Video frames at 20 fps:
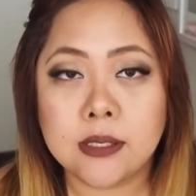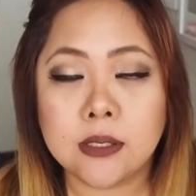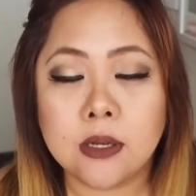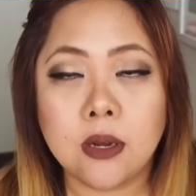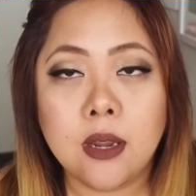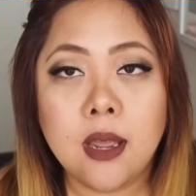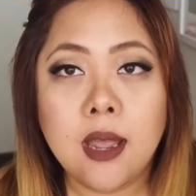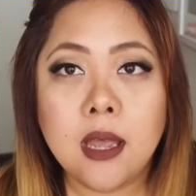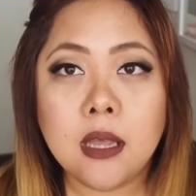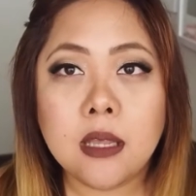
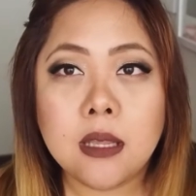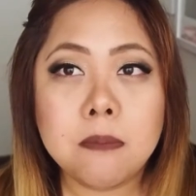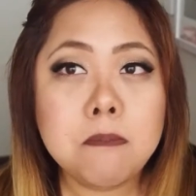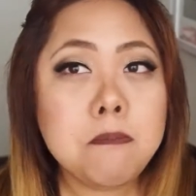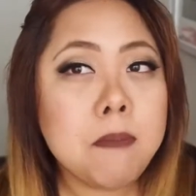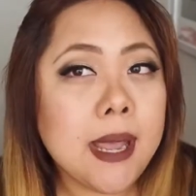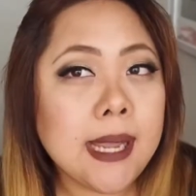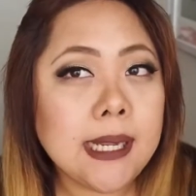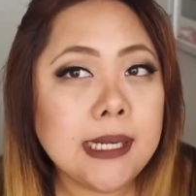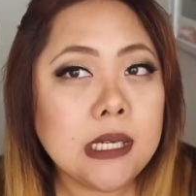So you
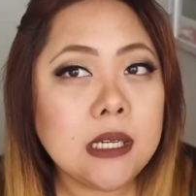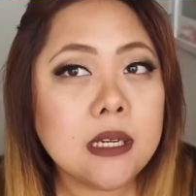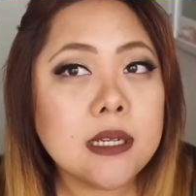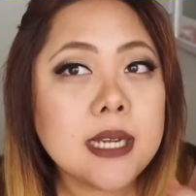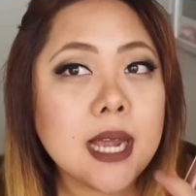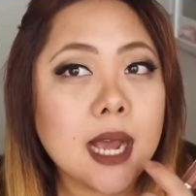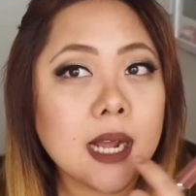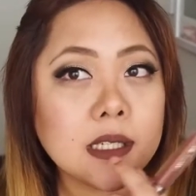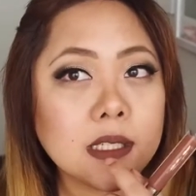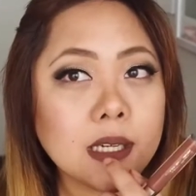may need to
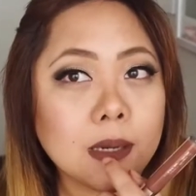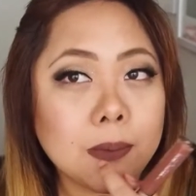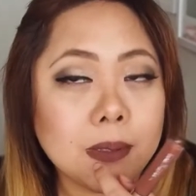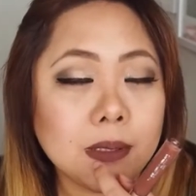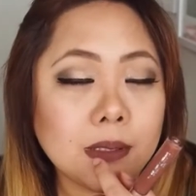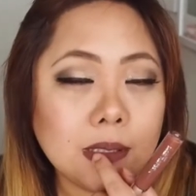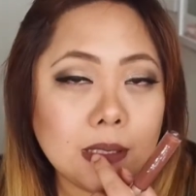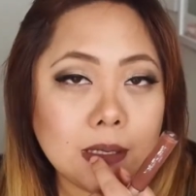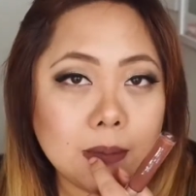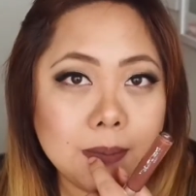touch up a
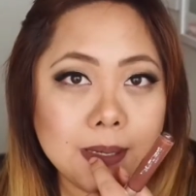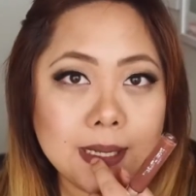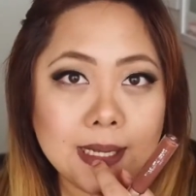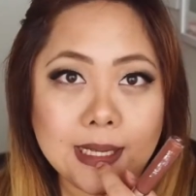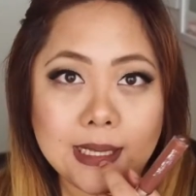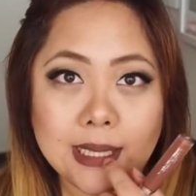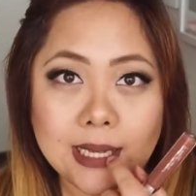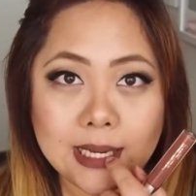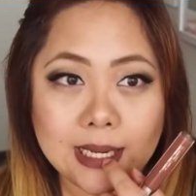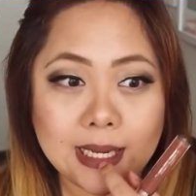little
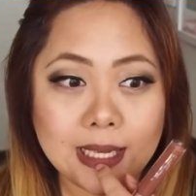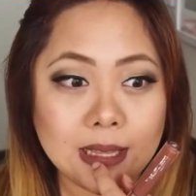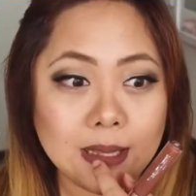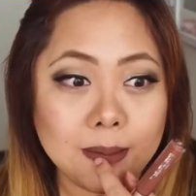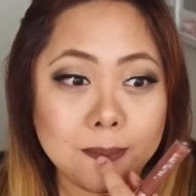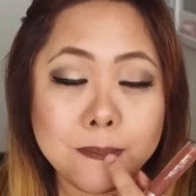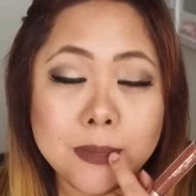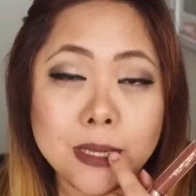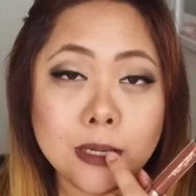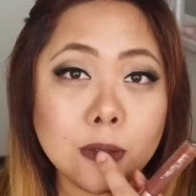bit like in
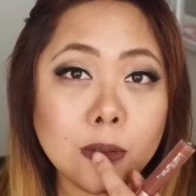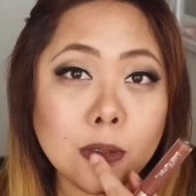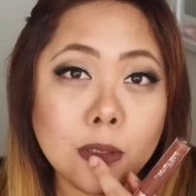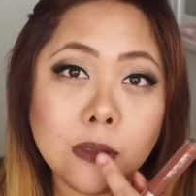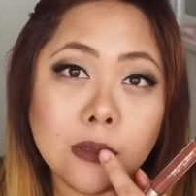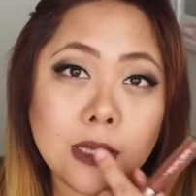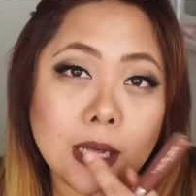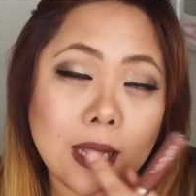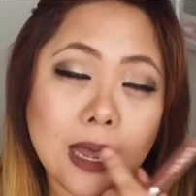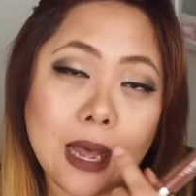the
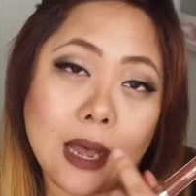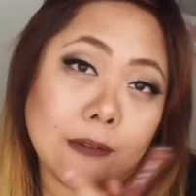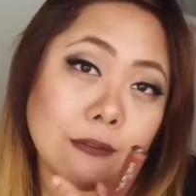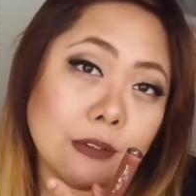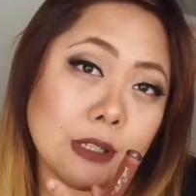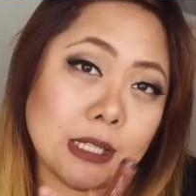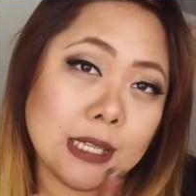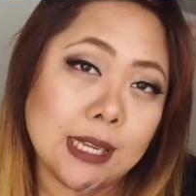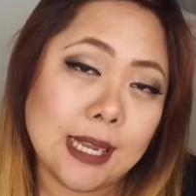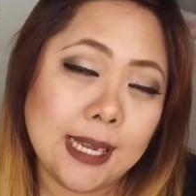middle, like
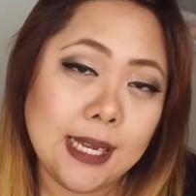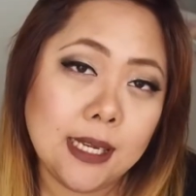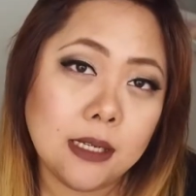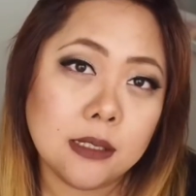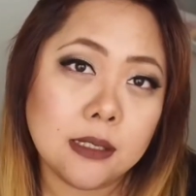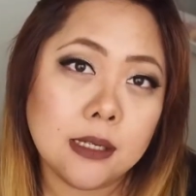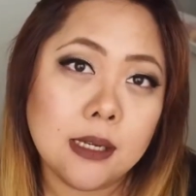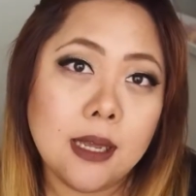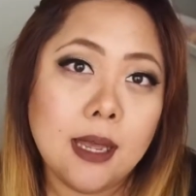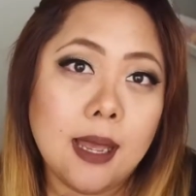after you
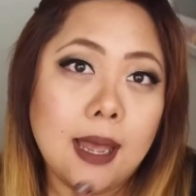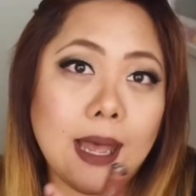eat.